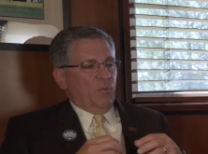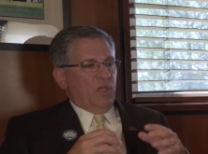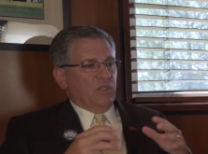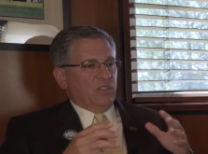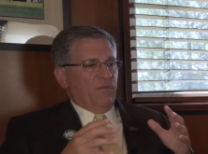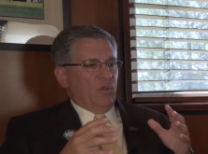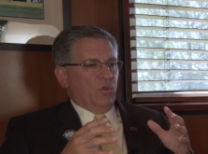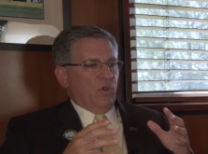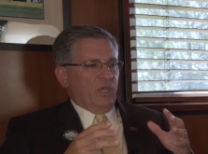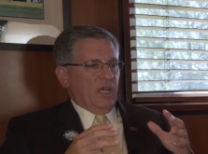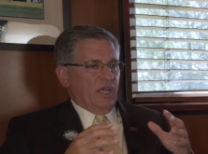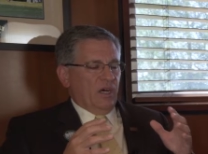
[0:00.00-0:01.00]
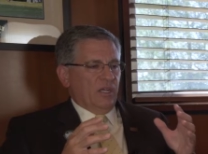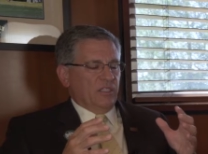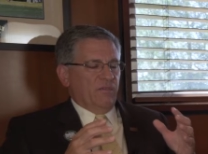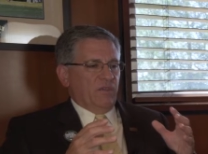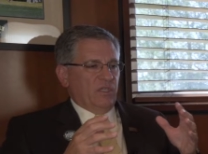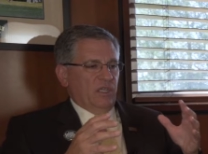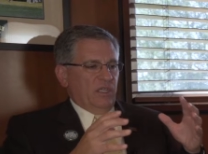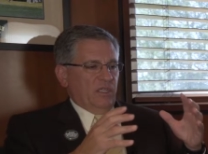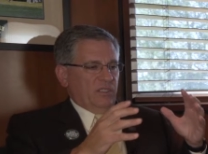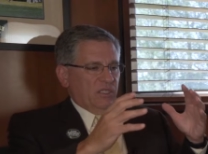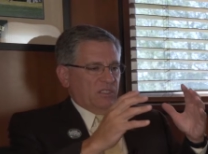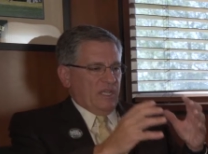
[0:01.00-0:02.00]
because if you look at cost of
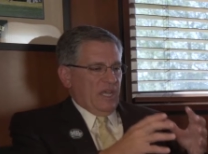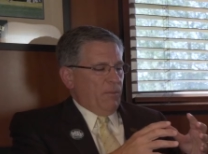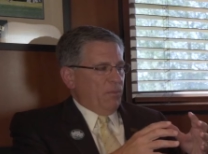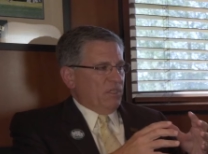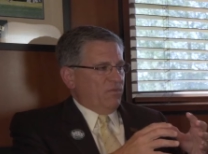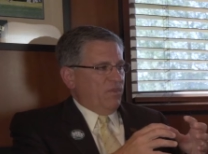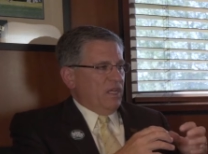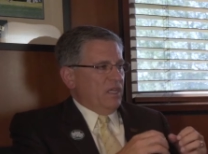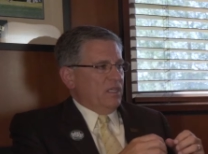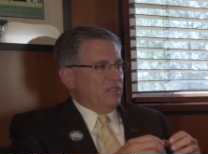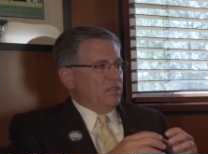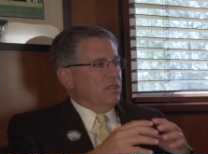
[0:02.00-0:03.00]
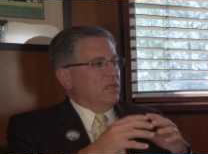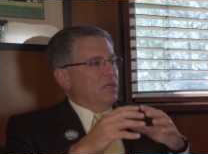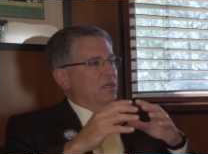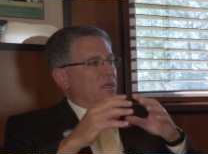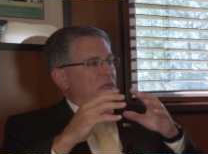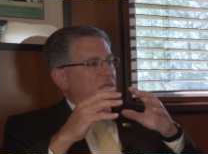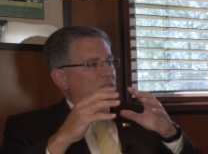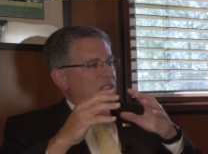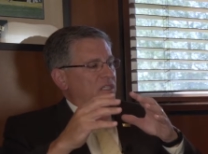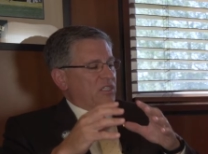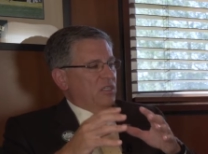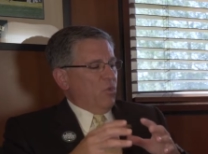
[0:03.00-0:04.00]
attendance, it's campus fees,
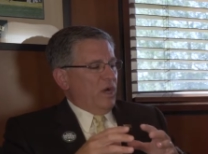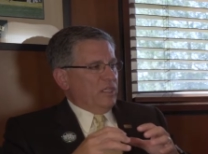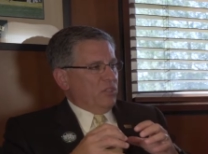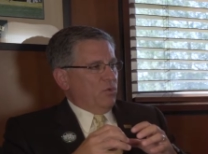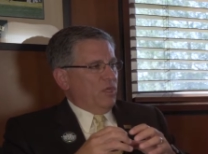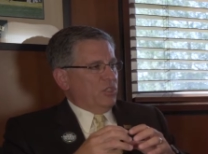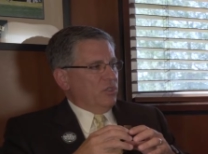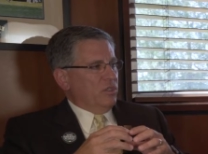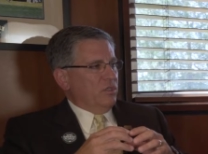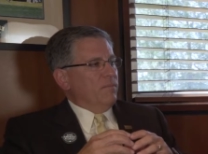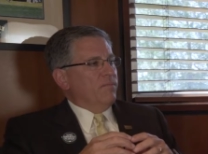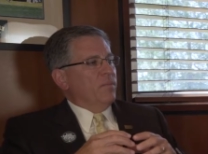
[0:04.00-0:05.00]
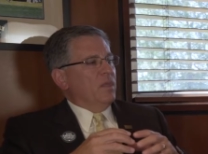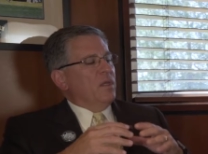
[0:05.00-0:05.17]
system-wide tuition,